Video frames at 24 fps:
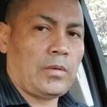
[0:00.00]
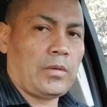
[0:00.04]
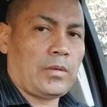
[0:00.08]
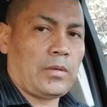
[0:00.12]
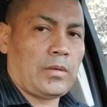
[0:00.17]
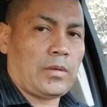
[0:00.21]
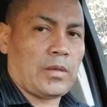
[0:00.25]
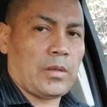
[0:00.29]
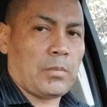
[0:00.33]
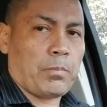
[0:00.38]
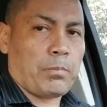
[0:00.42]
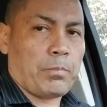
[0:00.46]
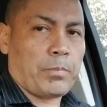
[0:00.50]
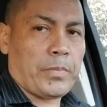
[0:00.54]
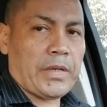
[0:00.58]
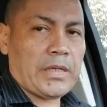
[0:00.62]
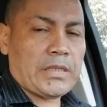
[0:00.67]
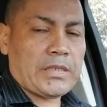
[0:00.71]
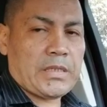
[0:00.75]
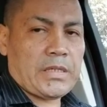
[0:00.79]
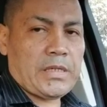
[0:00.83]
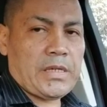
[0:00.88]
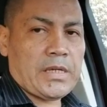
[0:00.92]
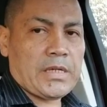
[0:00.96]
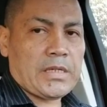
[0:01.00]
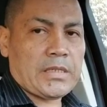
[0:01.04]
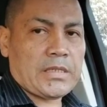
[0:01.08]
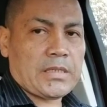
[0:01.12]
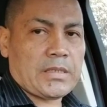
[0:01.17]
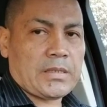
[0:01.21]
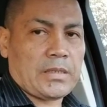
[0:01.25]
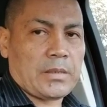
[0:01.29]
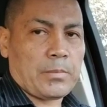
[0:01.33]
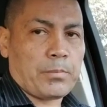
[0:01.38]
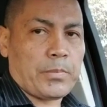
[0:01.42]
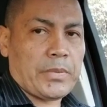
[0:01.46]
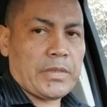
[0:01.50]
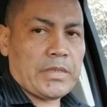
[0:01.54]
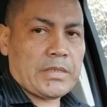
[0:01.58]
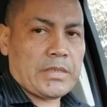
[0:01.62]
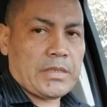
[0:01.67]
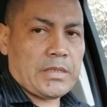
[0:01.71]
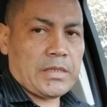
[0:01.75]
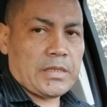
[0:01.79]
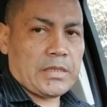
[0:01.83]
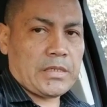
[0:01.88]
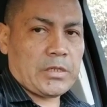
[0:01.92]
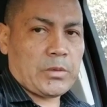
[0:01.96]
The busiest, the
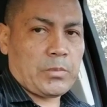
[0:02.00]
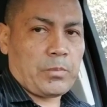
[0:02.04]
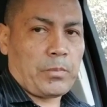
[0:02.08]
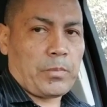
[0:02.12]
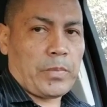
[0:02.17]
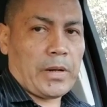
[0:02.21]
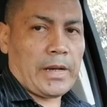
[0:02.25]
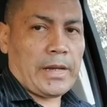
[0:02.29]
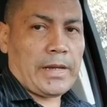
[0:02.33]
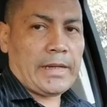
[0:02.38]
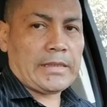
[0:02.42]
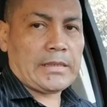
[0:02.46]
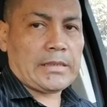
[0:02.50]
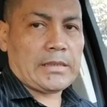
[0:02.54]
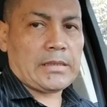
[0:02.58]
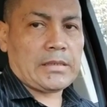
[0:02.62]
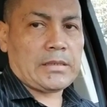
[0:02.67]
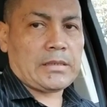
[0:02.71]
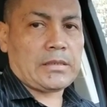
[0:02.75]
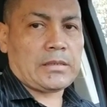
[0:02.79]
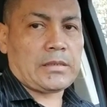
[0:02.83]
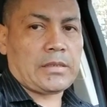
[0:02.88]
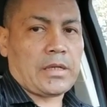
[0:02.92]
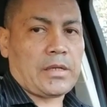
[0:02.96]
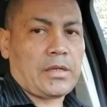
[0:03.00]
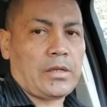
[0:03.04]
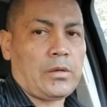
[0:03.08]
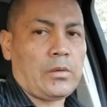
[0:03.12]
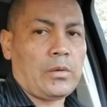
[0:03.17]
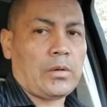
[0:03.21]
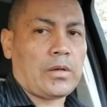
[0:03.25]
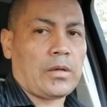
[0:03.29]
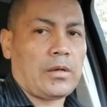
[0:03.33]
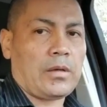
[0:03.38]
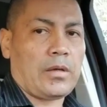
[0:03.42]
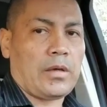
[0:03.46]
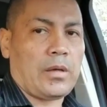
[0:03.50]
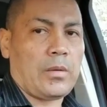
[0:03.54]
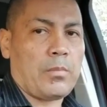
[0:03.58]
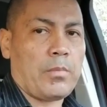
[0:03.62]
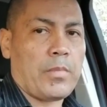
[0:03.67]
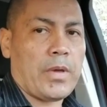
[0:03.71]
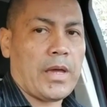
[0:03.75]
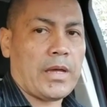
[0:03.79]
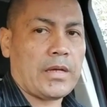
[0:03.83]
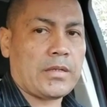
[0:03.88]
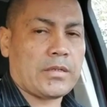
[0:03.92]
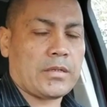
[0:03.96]
busiest places that you could
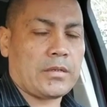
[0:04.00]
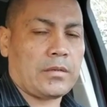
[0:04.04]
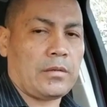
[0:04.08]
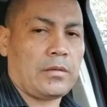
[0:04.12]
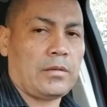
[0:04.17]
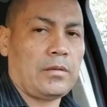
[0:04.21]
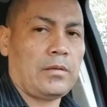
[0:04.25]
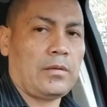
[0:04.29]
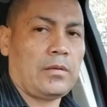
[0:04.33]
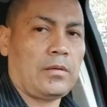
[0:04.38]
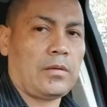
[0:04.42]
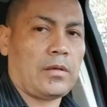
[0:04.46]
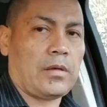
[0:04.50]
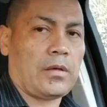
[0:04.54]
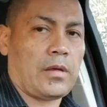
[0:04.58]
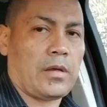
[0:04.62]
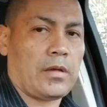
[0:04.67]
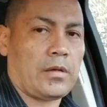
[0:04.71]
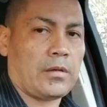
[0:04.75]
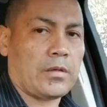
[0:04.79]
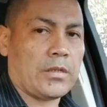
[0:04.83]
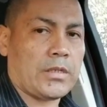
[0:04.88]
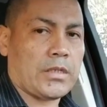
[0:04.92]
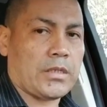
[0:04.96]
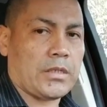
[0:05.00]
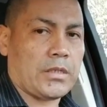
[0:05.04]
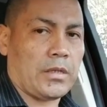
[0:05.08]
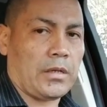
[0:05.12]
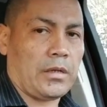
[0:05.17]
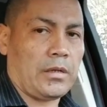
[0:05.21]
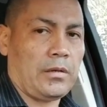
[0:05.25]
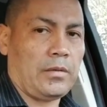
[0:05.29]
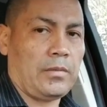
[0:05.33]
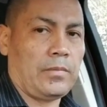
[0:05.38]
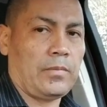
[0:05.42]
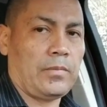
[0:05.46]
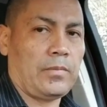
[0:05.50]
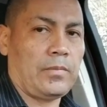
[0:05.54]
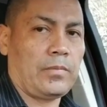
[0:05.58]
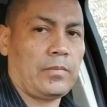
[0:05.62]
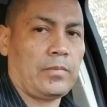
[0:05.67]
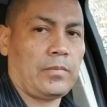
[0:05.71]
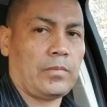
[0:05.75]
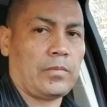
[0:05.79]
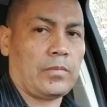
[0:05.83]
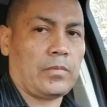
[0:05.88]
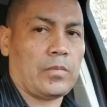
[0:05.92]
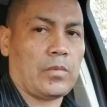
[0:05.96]
imagine in your city.
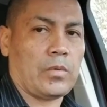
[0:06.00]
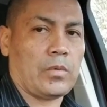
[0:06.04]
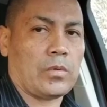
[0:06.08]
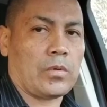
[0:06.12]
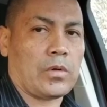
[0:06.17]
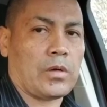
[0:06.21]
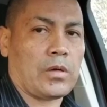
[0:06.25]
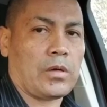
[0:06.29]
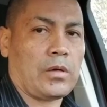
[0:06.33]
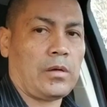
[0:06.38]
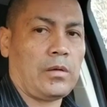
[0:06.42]
Okay?